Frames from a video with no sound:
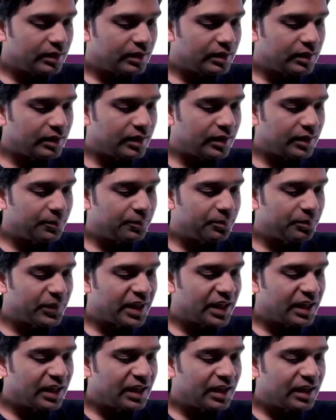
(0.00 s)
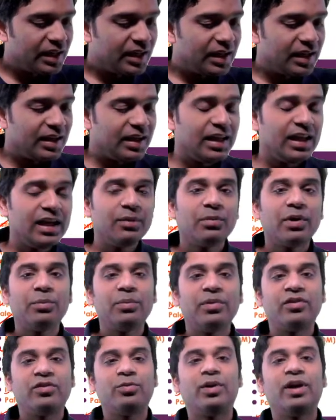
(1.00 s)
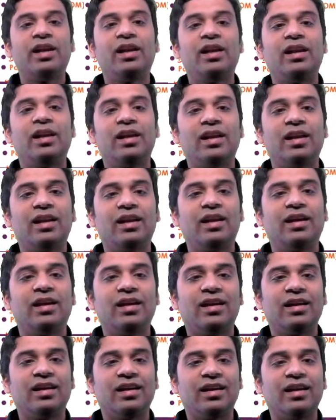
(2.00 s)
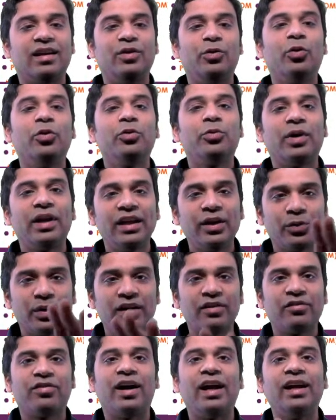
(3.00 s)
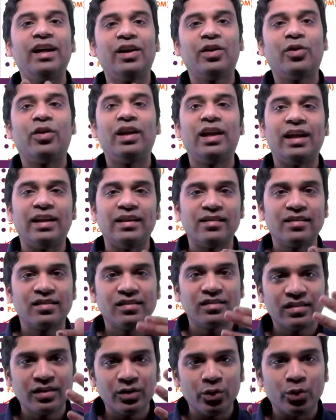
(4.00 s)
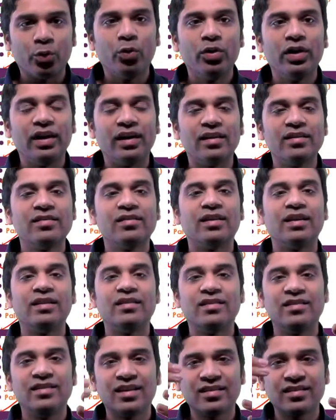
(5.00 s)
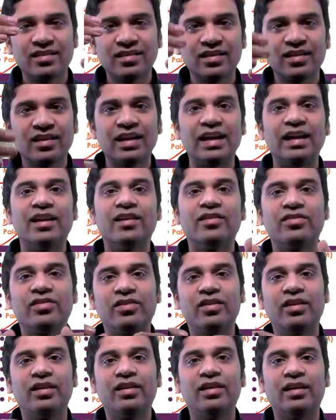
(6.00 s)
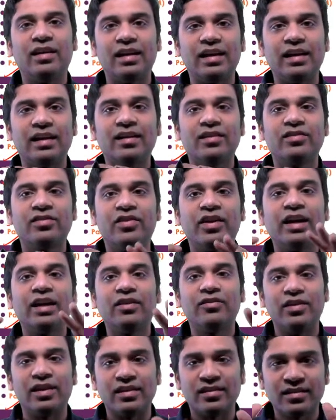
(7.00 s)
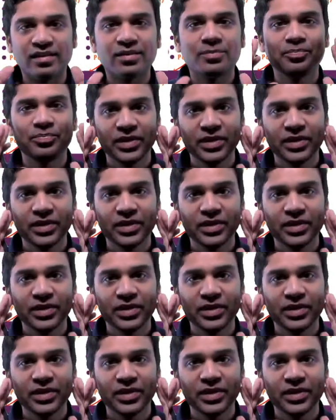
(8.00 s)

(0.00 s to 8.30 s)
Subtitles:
Okay. Neelima Biswal, don't worry, you can find it online. This is an old list. It's just an illustrative list.